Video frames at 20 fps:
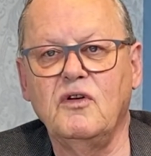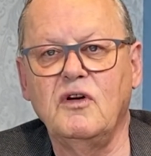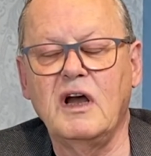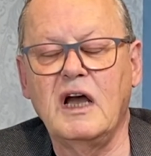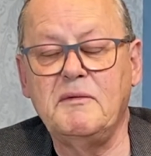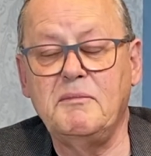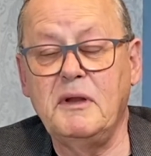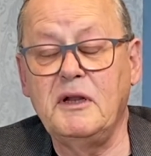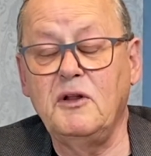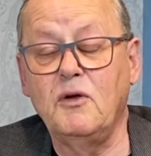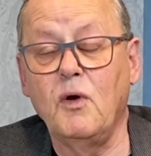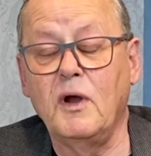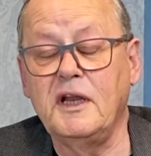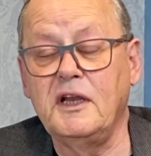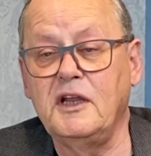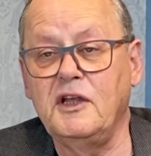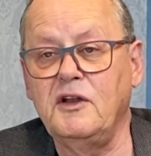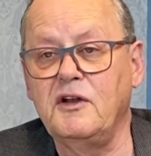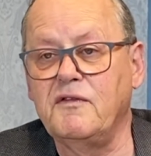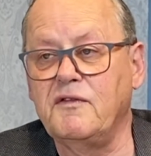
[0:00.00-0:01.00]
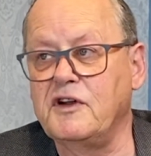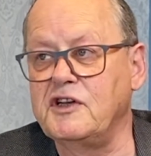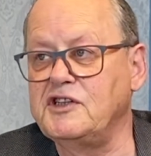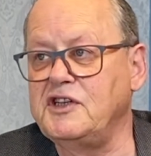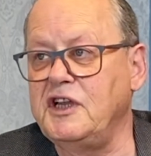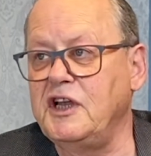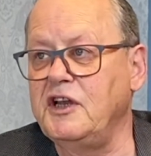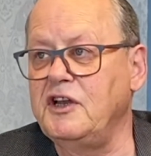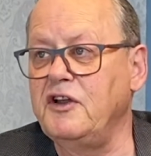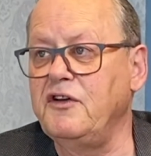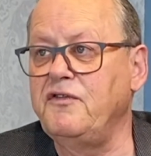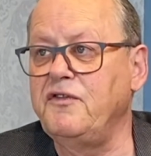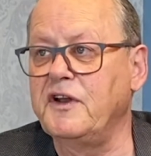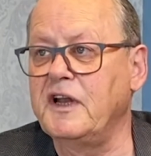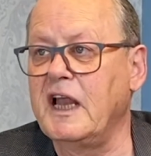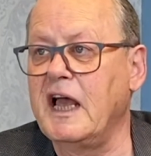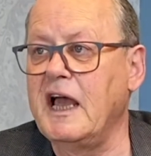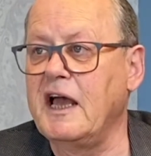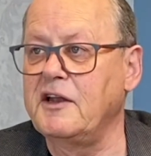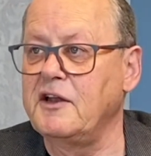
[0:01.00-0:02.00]
had been going to university in
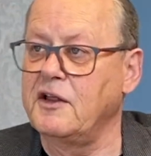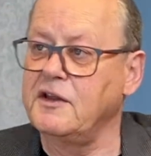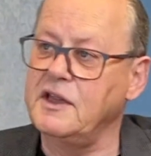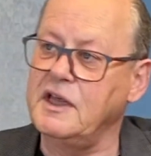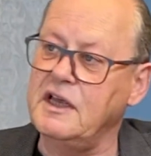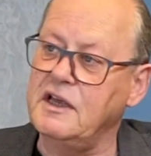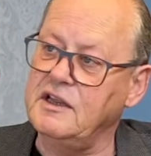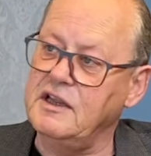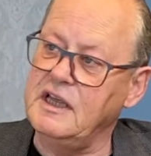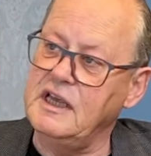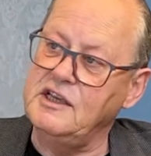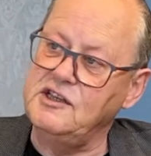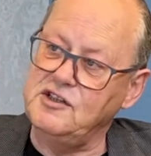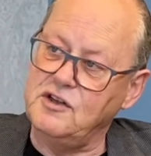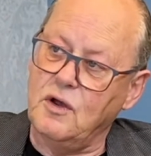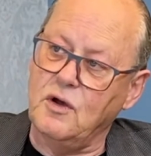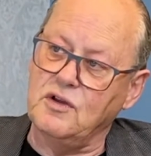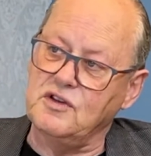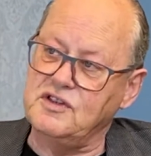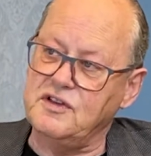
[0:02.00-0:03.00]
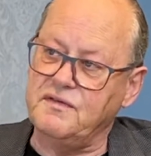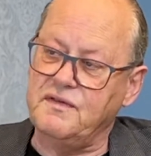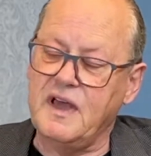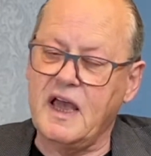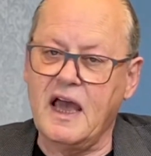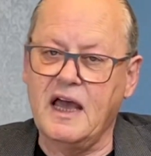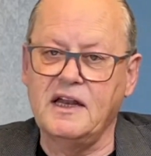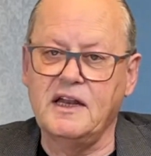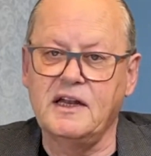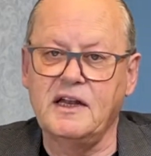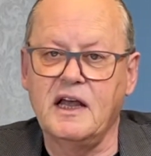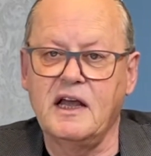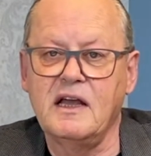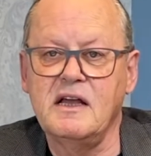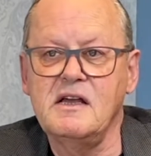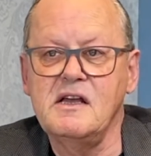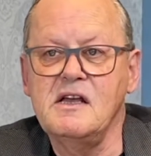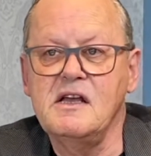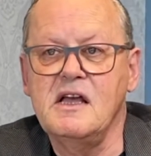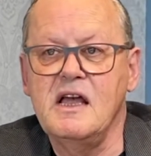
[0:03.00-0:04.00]
Newfoundland on the east coast of Canada,
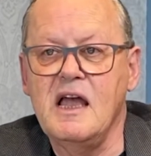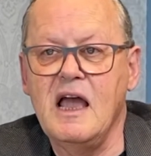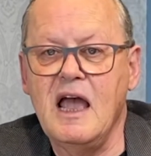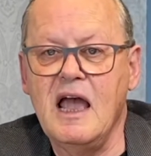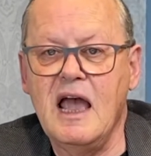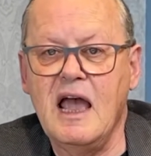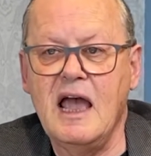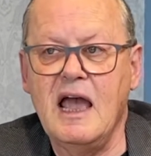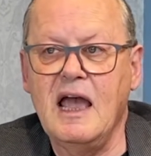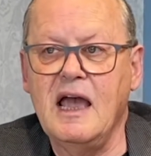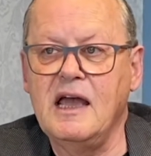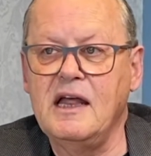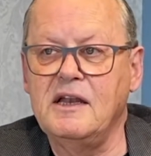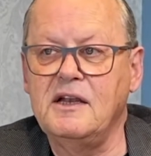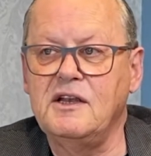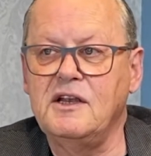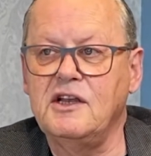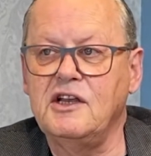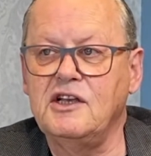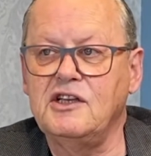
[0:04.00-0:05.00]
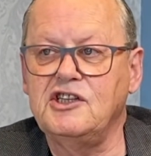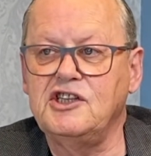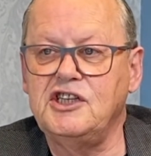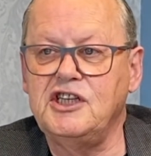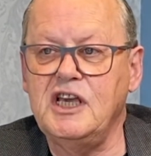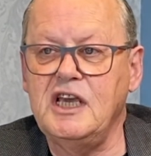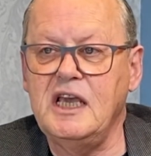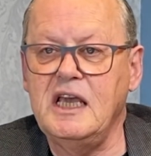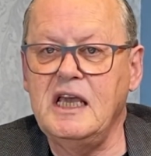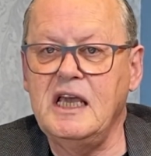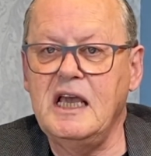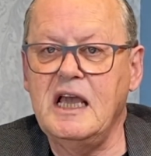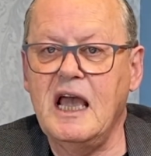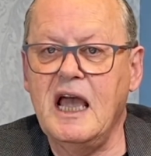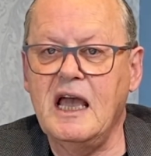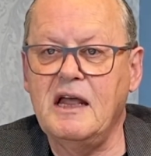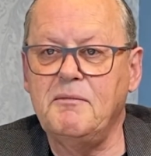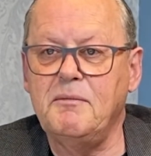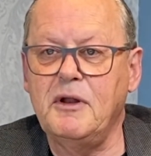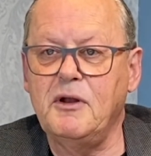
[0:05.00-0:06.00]
and she
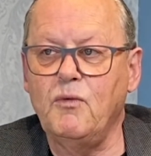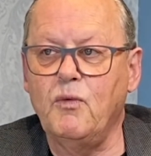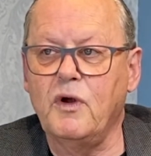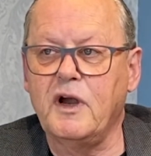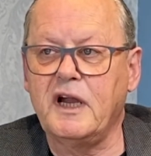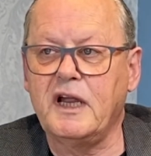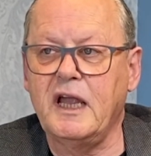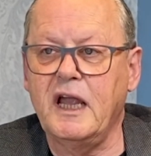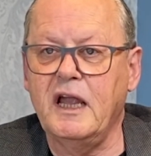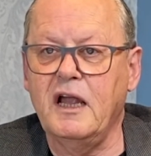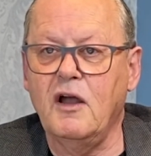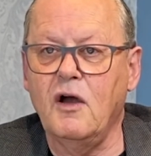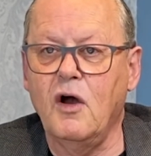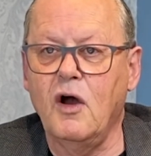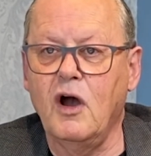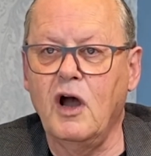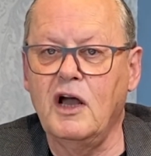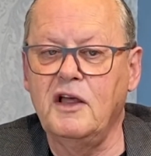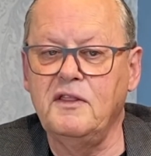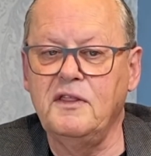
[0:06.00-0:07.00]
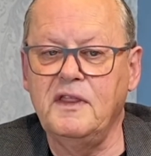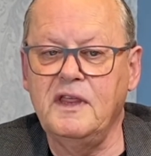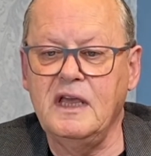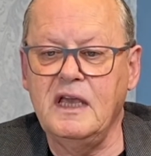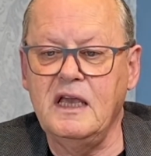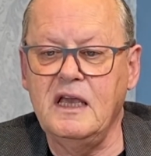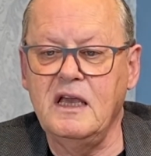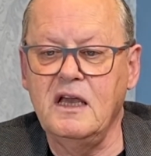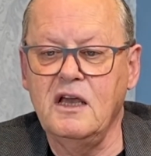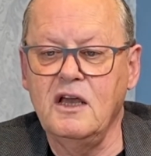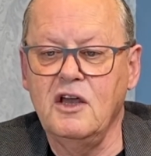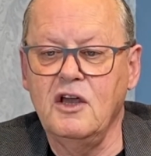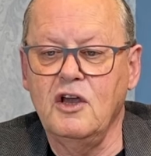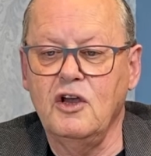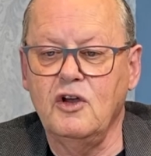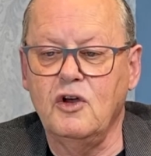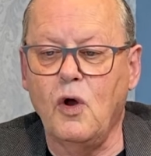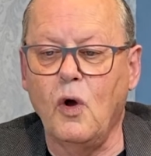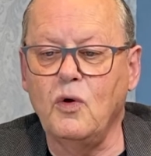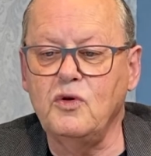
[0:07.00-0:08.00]
had been working on the
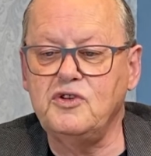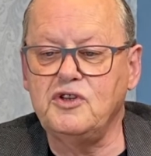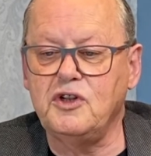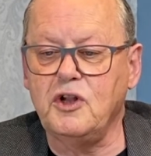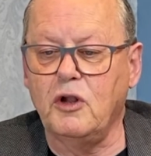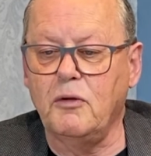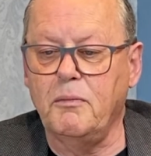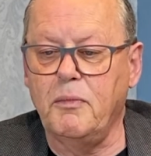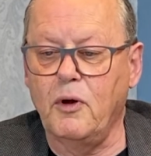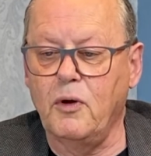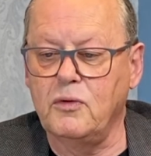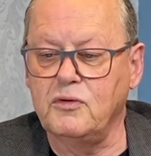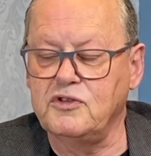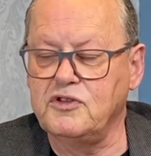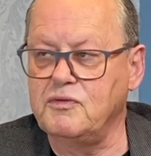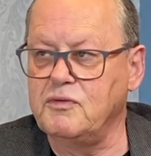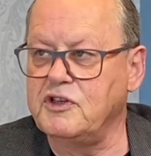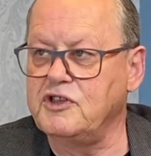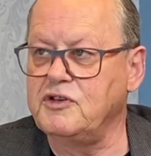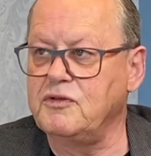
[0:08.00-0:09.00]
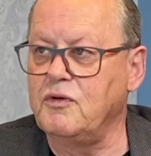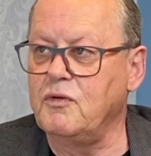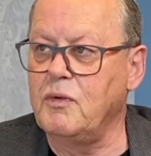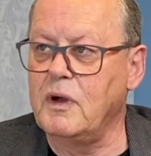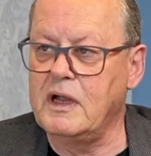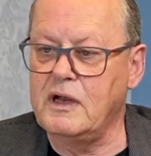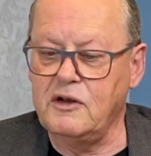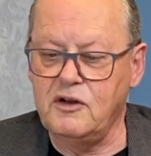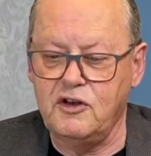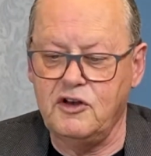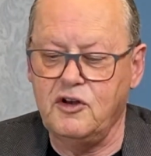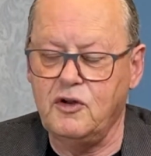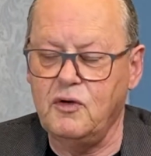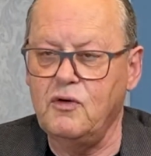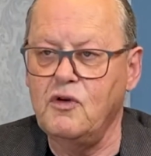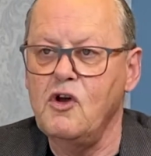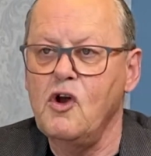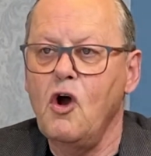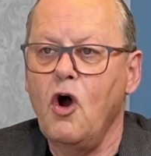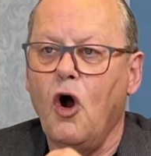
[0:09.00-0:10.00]
coastal boats, which went
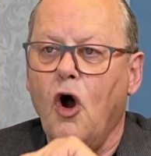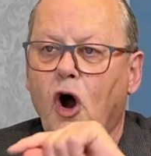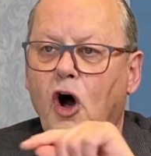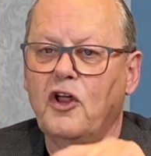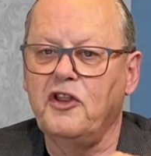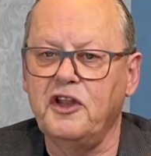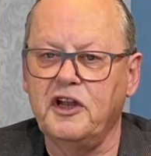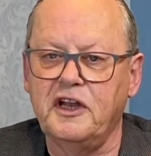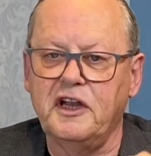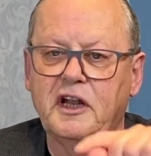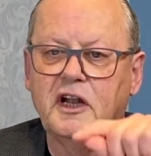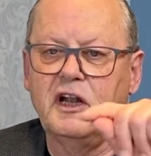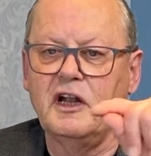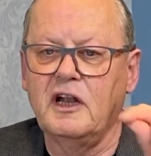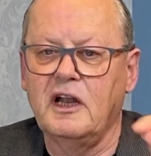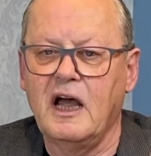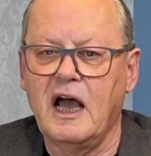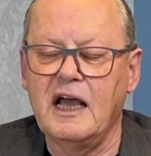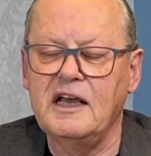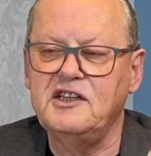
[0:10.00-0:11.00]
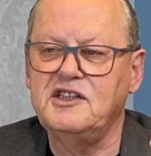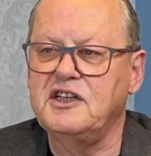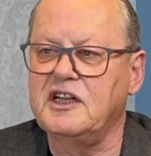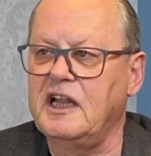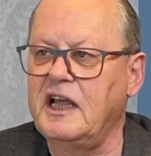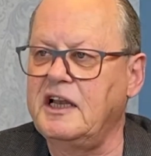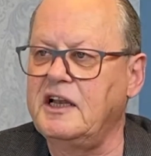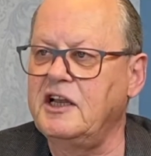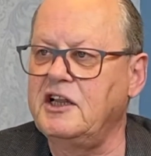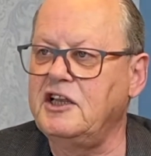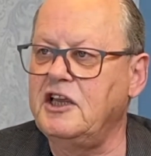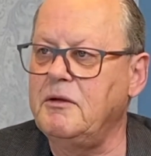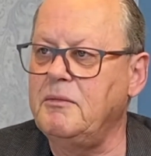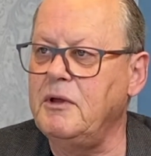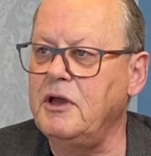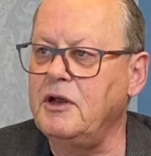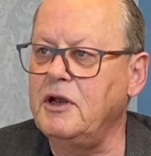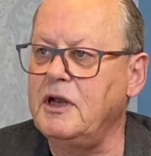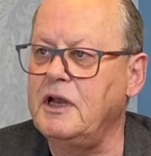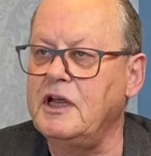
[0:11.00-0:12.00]
to all the little isolated
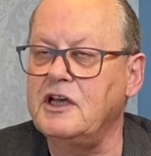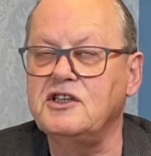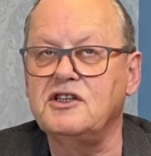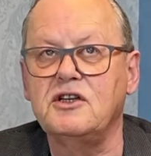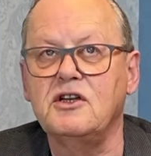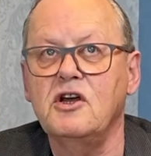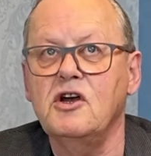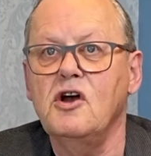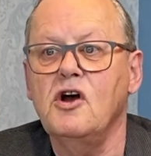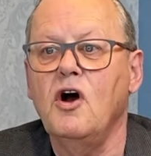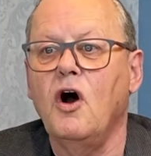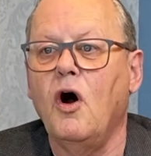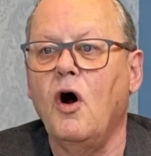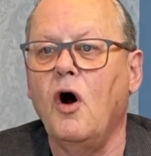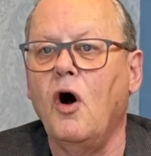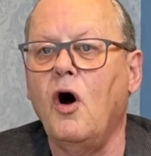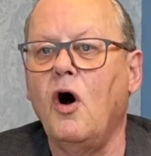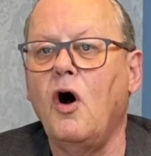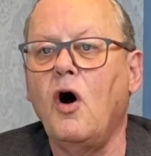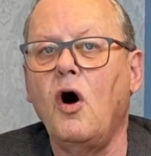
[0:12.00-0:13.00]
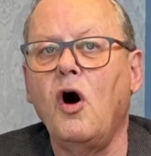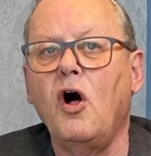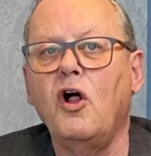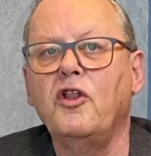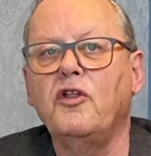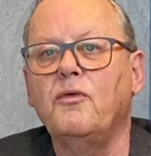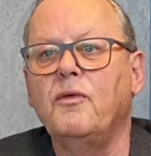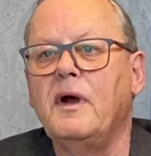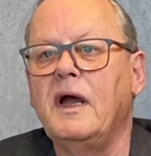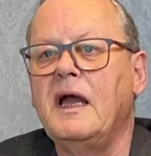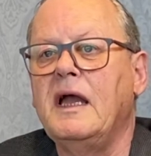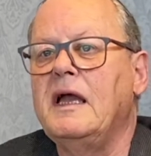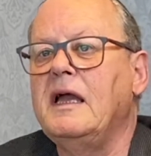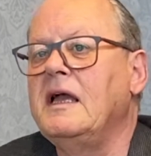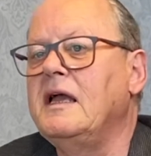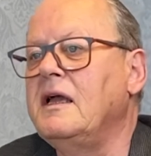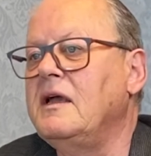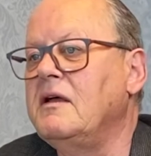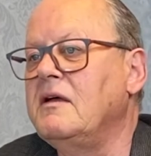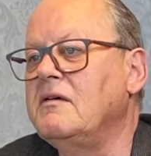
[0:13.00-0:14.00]
communities all the
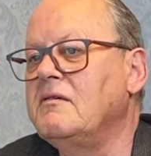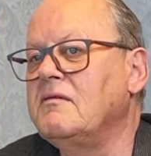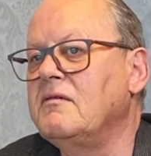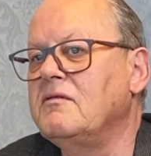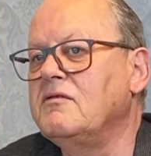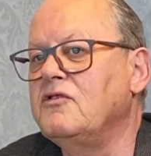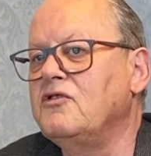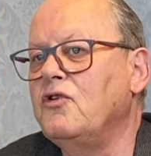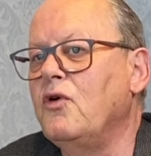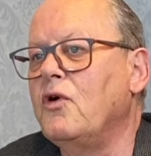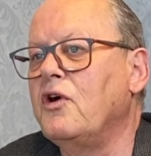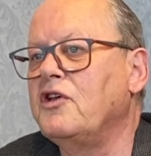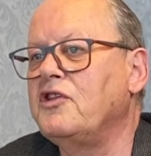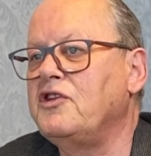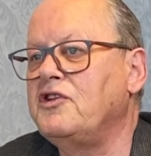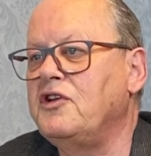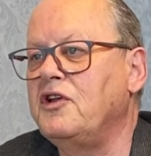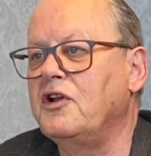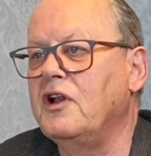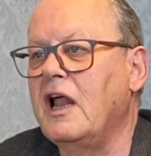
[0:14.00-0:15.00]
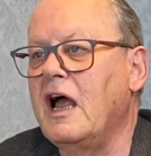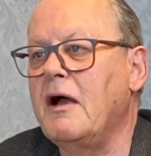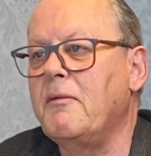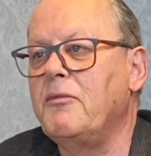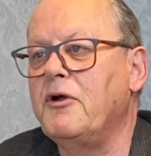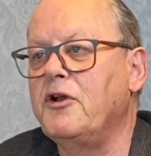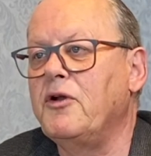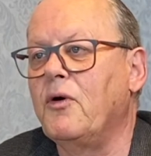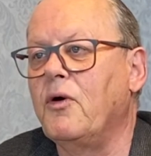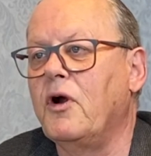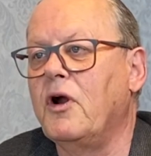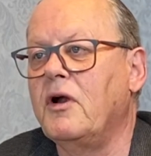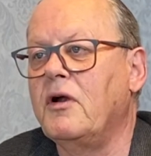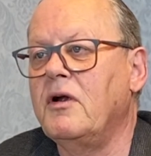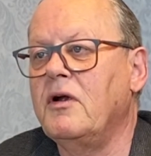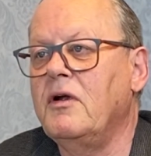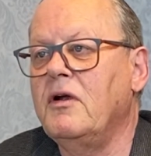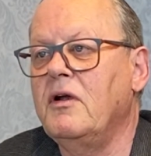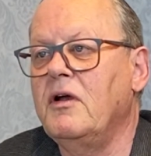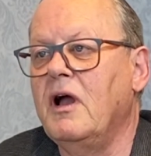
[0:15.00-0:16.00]
way north to Labrador,
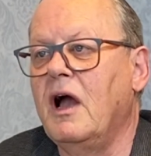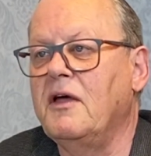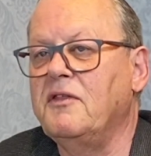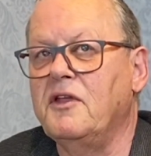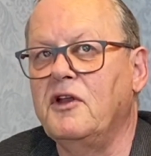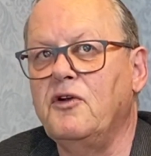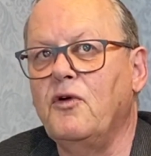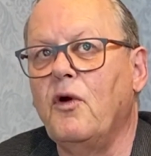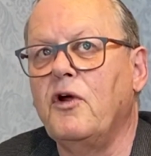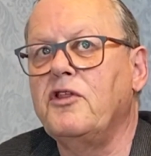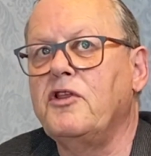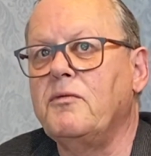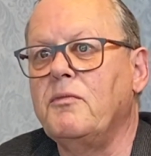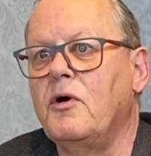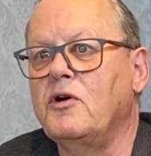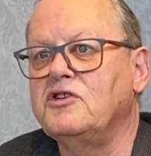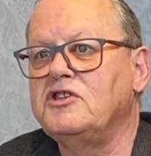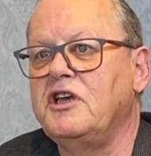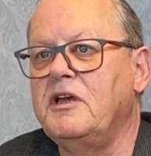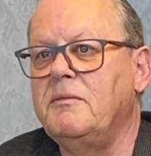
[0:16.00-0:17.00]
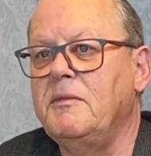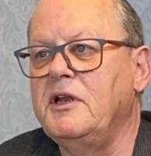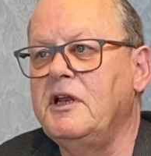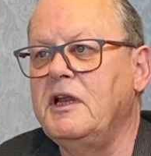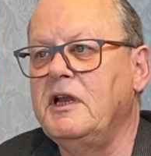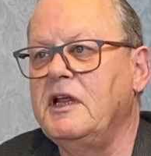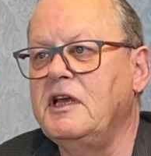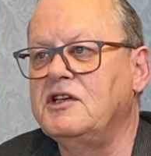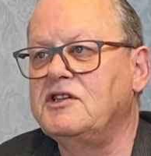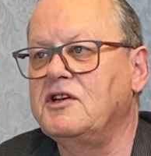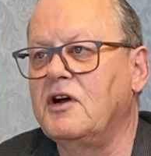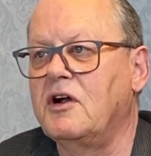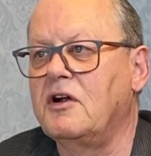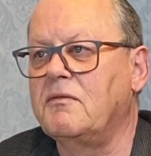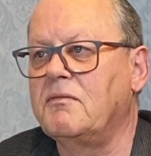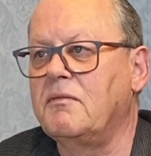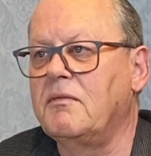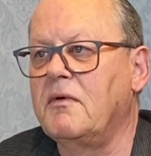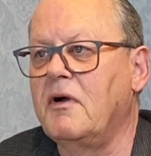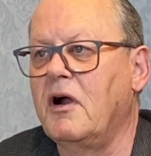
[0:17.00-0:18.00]
and the northernmost communities
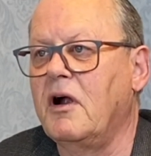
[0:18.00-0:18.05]
are